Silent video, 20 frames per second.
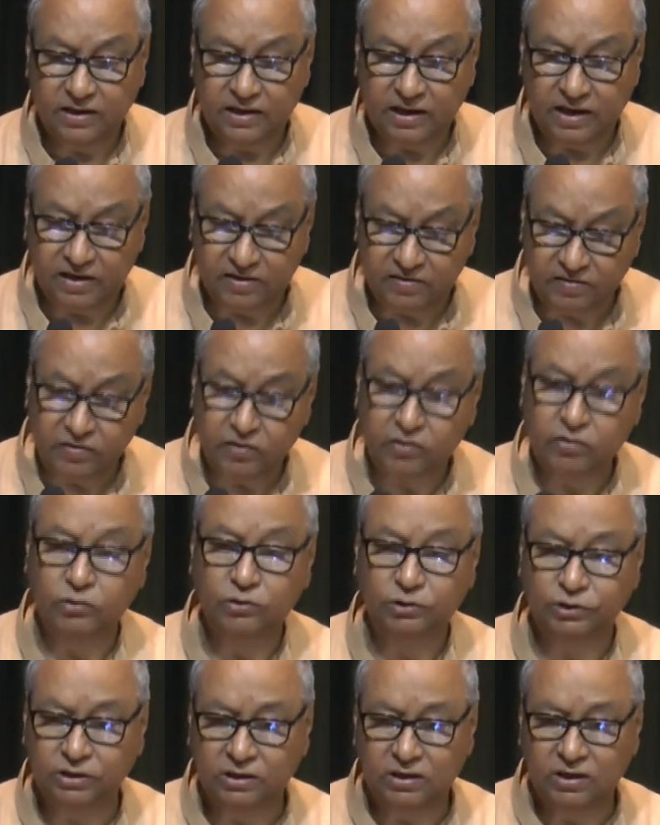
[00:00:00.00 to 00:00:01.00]

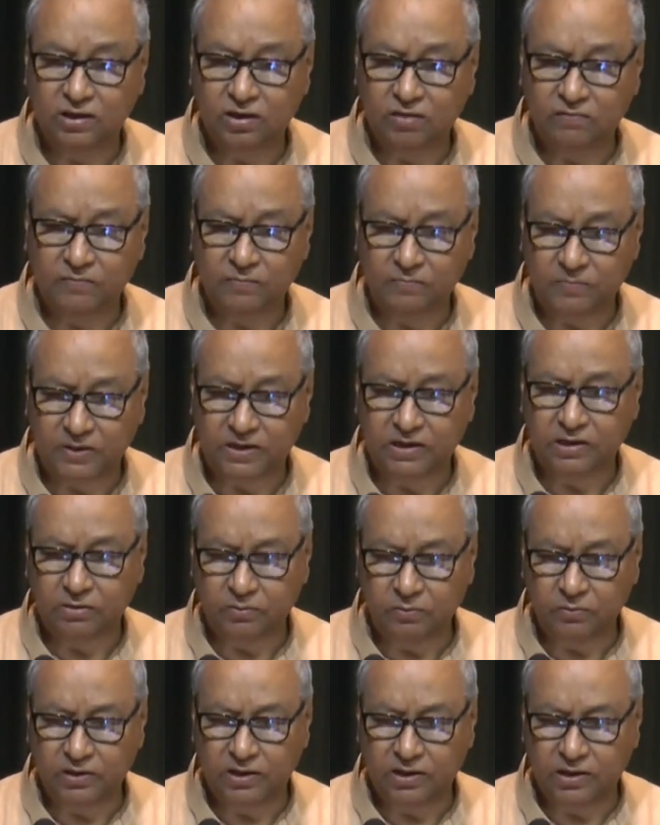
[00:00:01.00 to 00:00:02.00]
execution of a
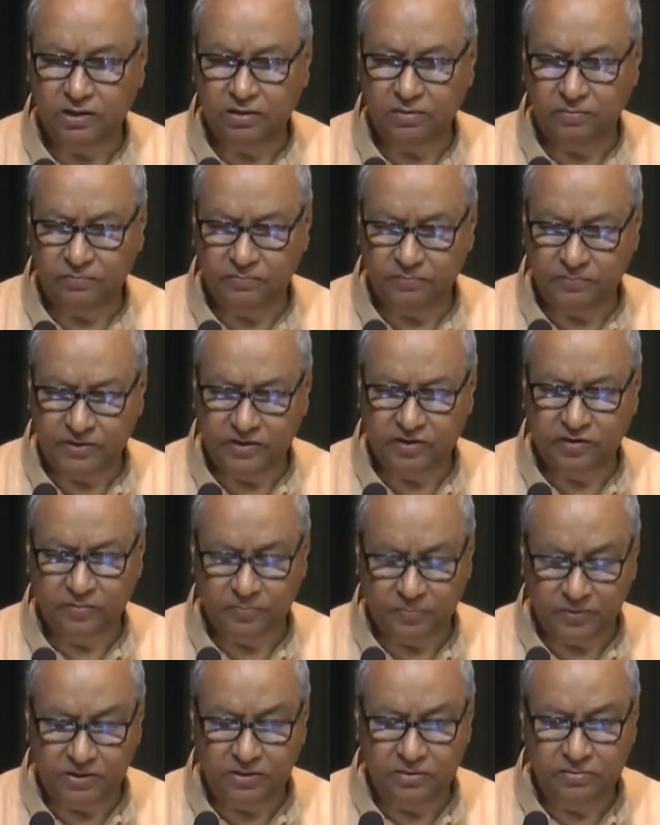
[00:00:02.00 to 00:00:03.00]
particular
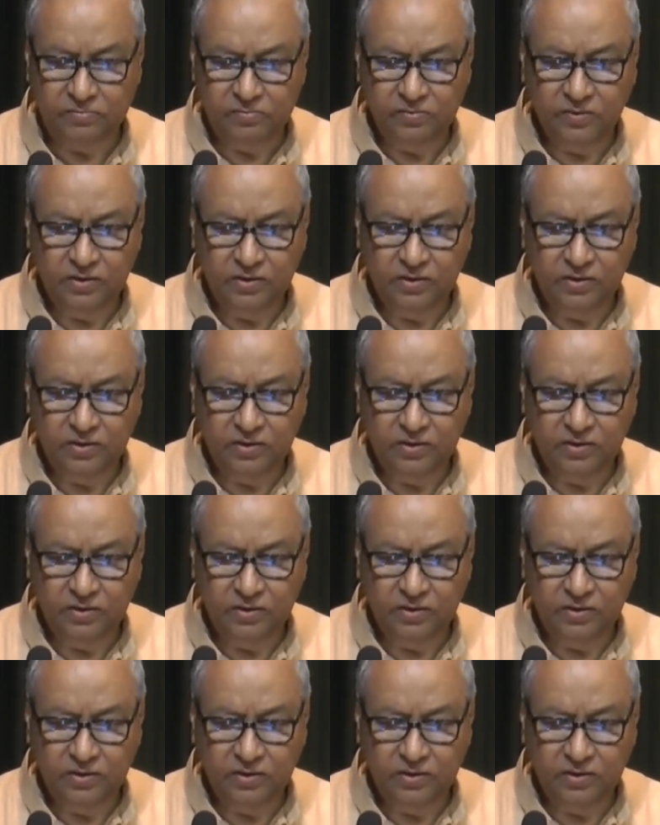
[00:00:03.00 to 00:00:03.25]
principle